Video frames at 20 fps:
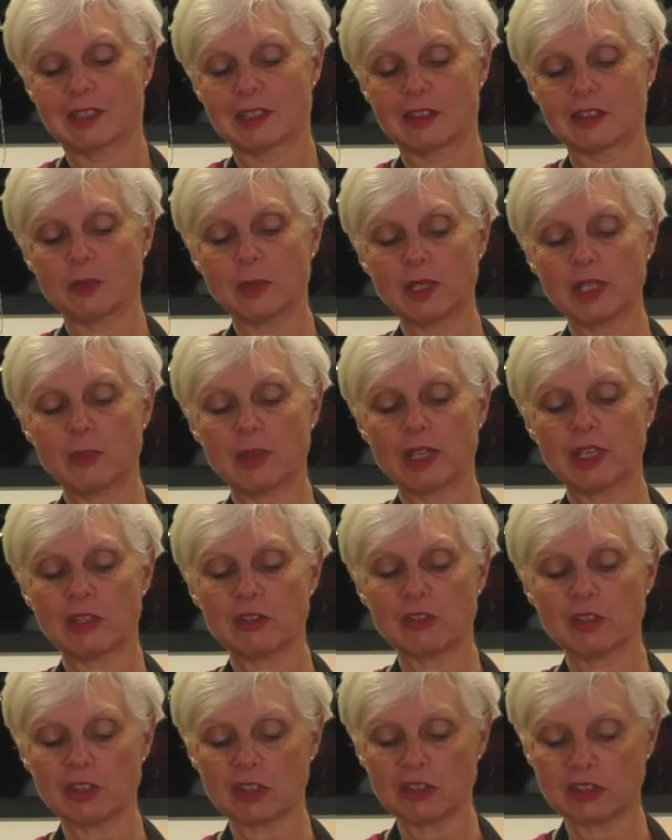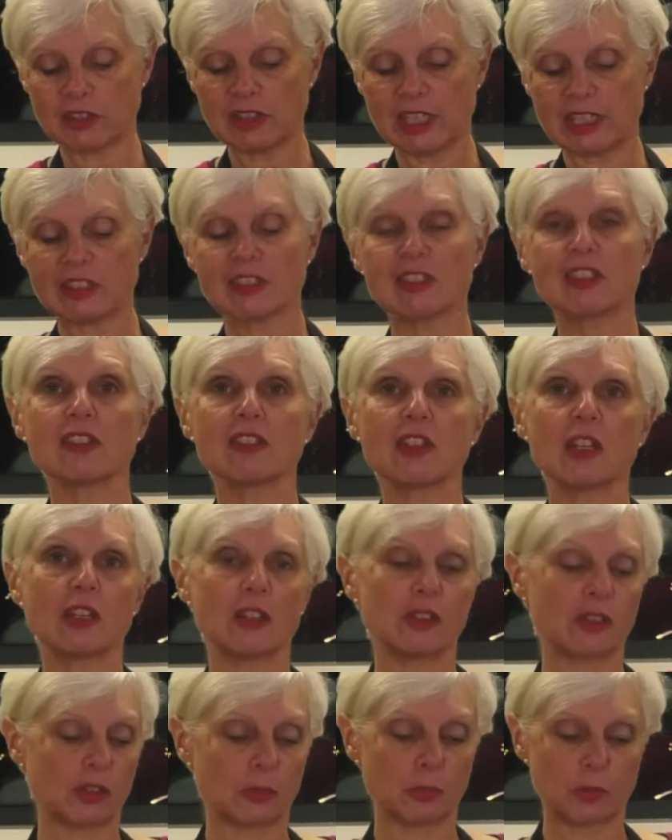So anyway, you just need a
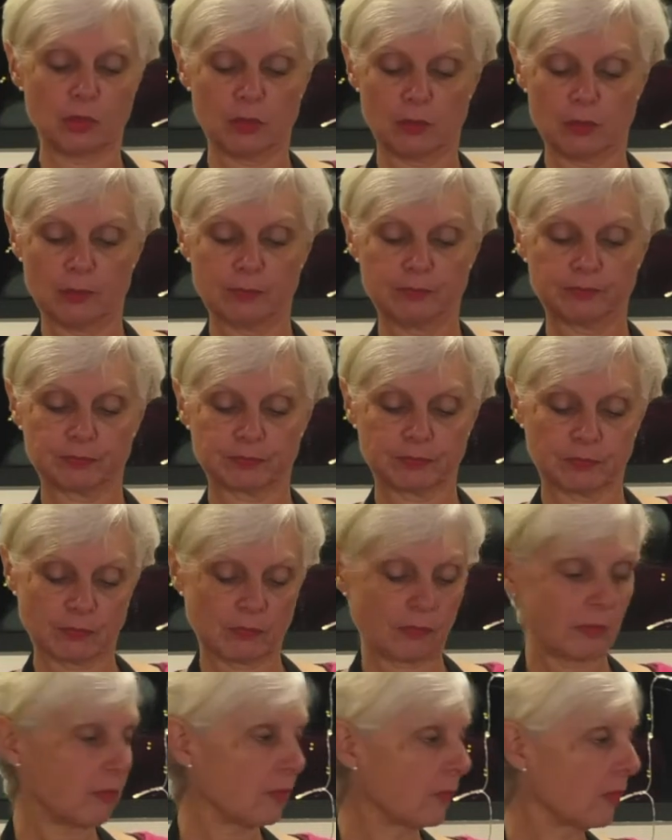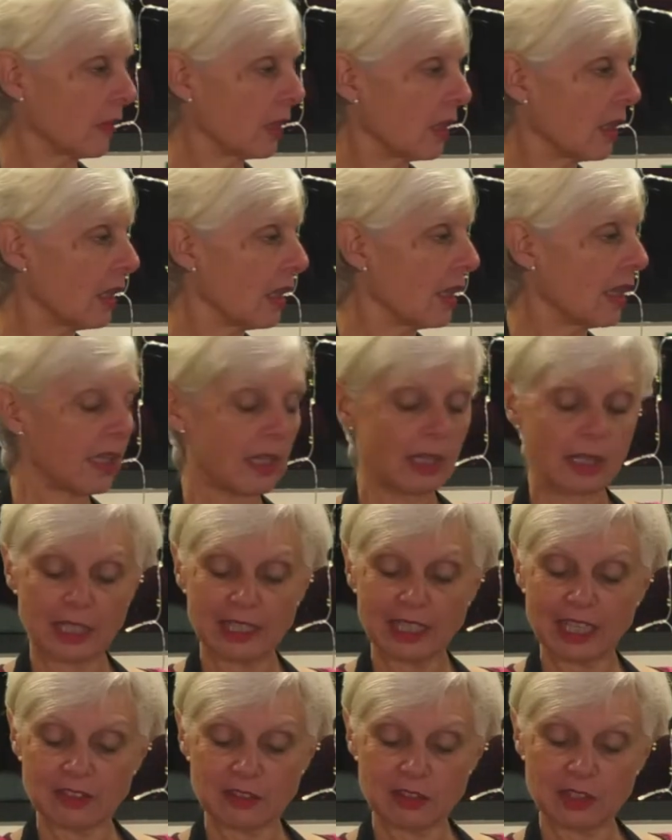dessert spoon.
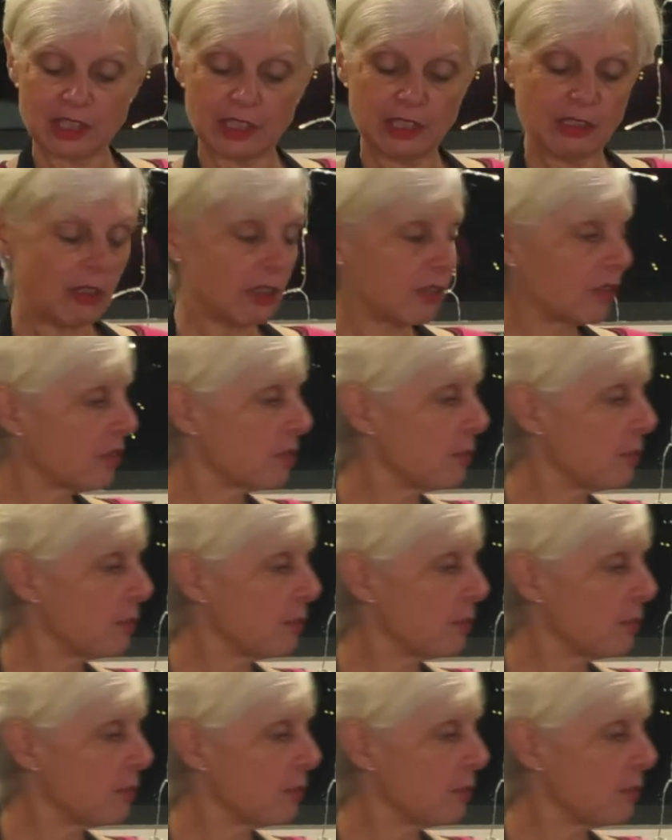And actually, I'll just